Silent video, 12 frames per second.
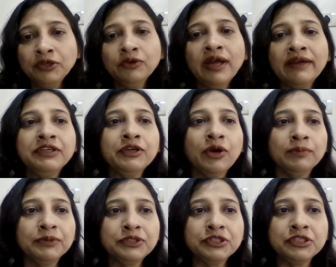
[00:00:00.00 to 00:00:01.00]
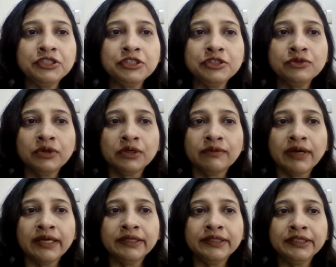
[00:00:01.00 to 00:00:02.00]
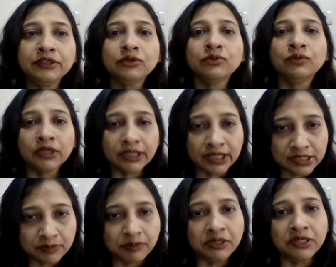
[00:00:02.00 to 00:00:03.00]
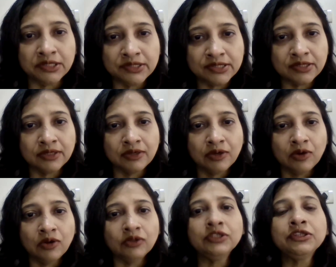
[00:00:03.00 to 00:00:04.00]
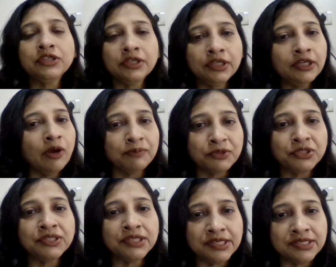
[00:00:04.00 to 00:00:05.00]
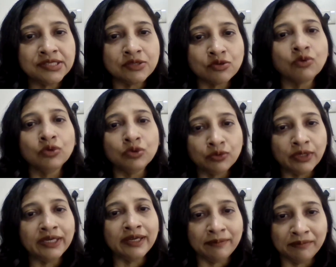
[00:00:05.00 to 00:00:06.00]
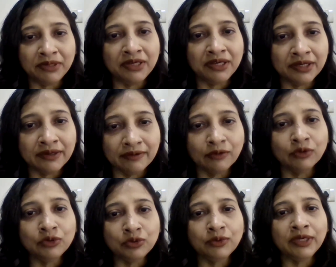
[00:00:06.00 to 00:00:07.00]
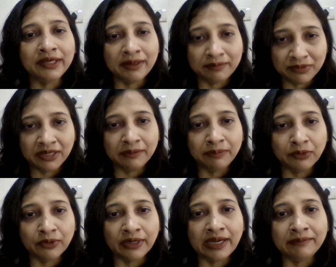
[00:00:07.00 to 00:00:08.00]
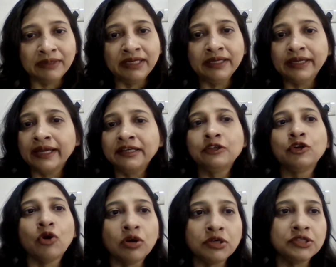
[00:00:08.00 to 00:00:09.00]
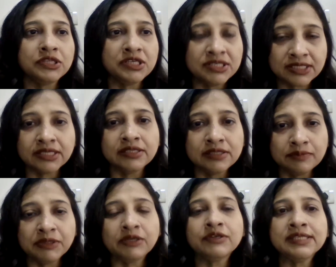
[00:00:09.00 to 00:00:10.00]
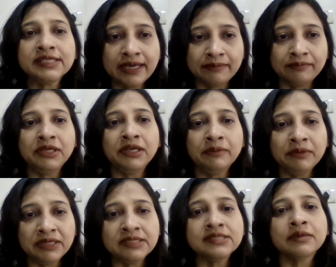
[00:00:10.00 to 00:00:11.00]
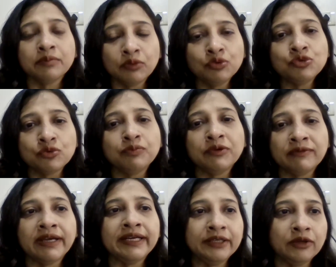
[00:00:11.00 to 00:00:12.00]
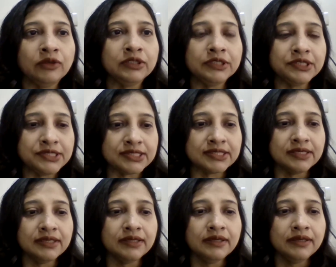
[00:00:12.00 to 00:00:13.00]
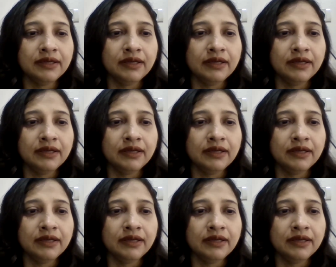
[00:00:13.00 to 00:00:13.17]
or you have the opportunity to acquire it through work experience. The third option is to go to an MBA, go through an MBA program and get taught these skills, because an MBA is supposed to provide all this.